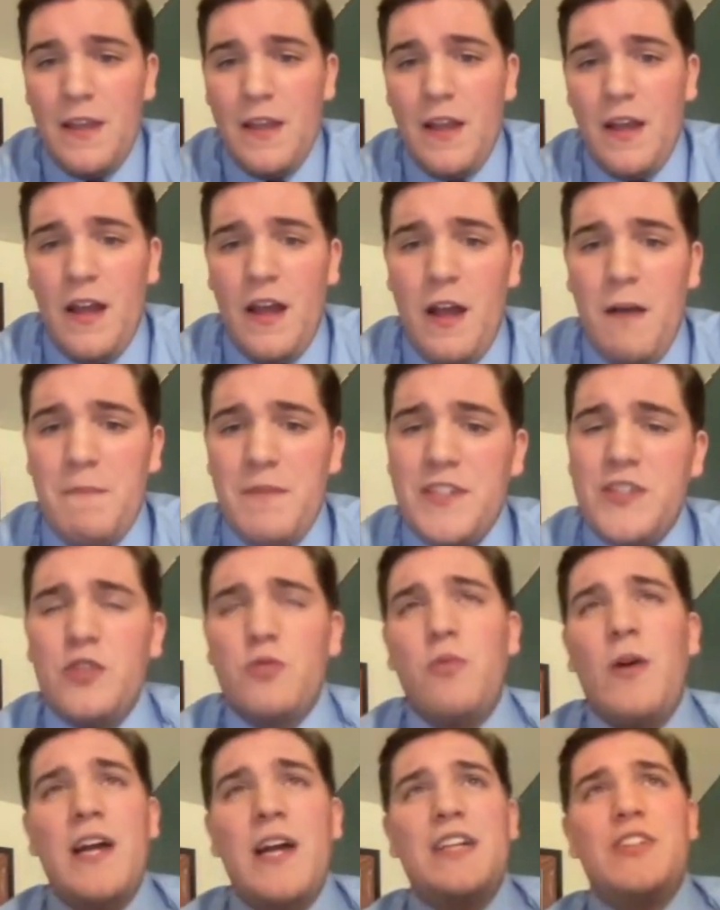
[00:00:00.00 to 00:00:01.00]
This is
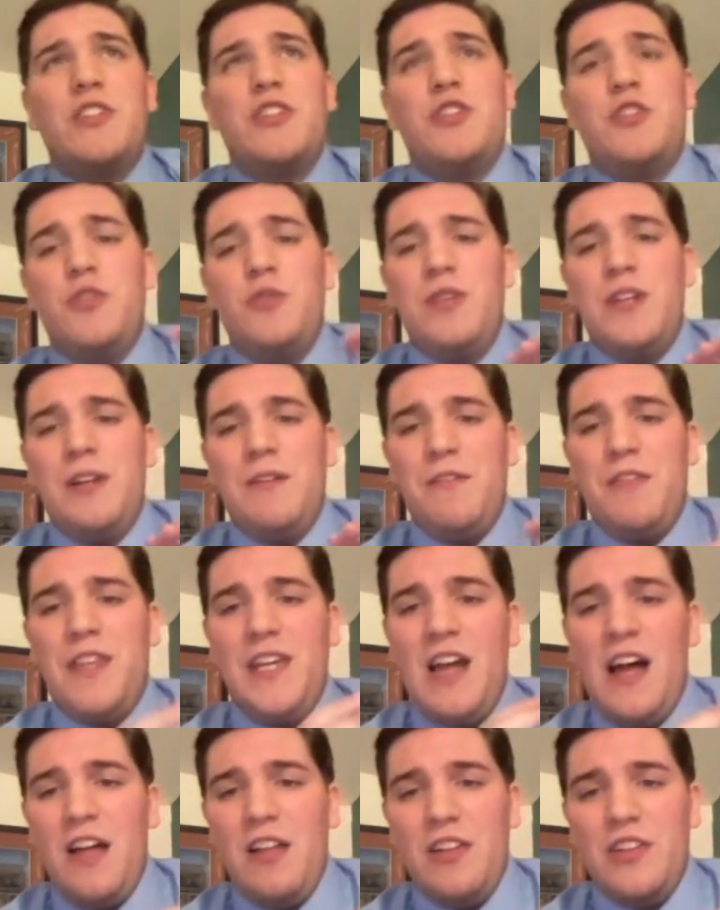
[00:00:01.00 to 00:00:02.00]
why a student of
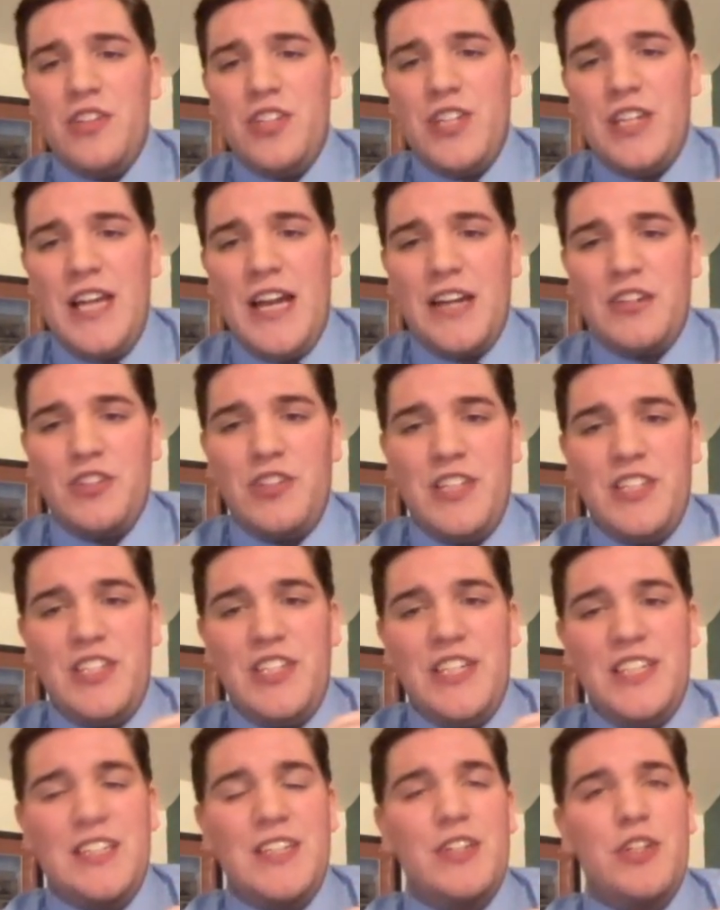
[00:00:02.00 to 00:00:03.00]
theology actually
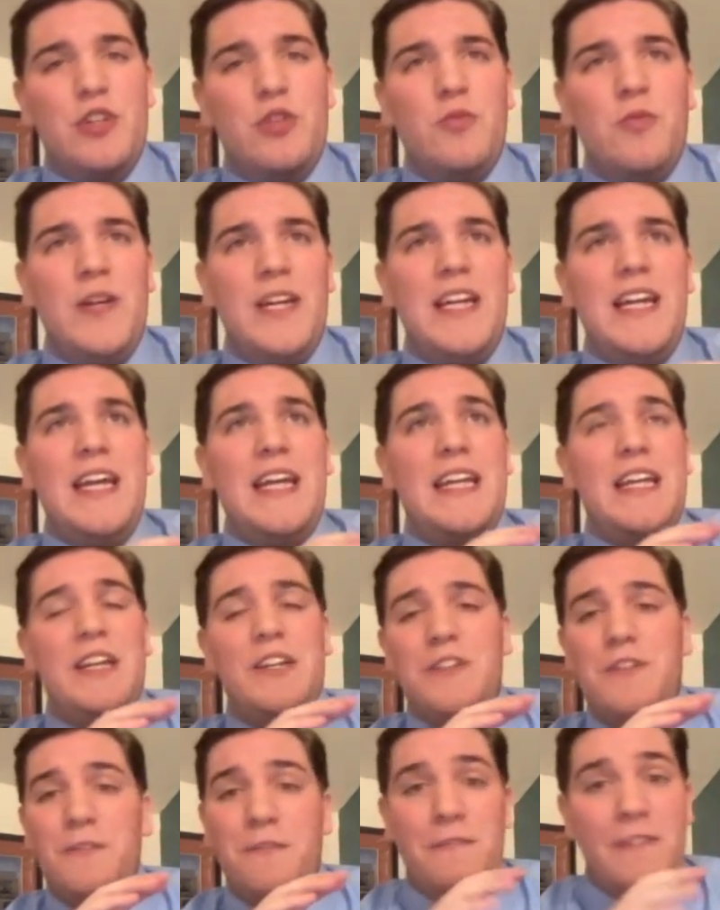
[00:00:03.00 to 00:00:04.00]
seeks a degree in
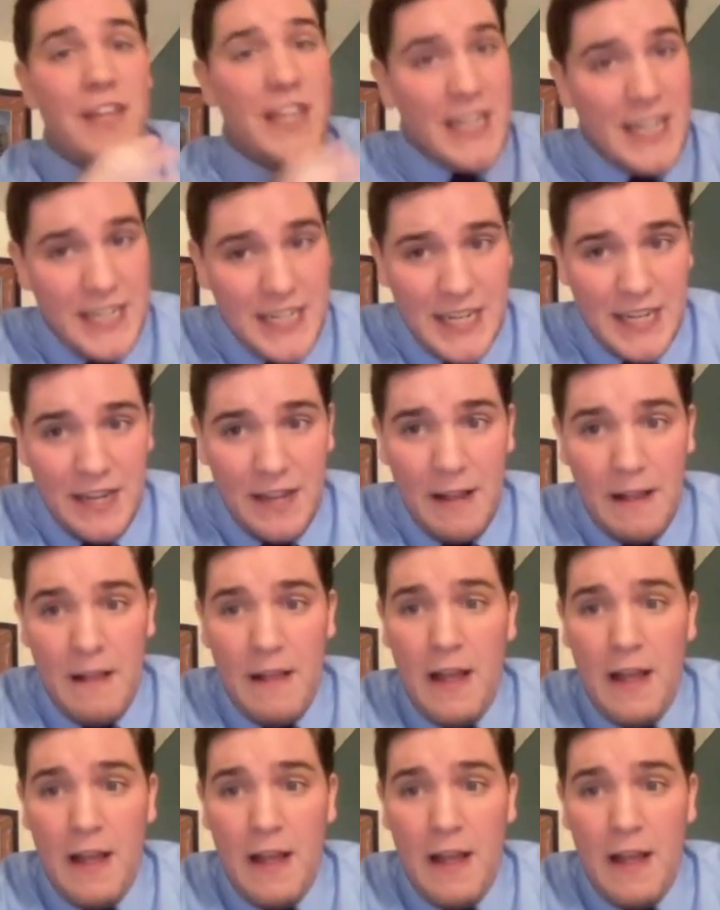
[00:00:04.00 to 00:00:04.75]
divinity,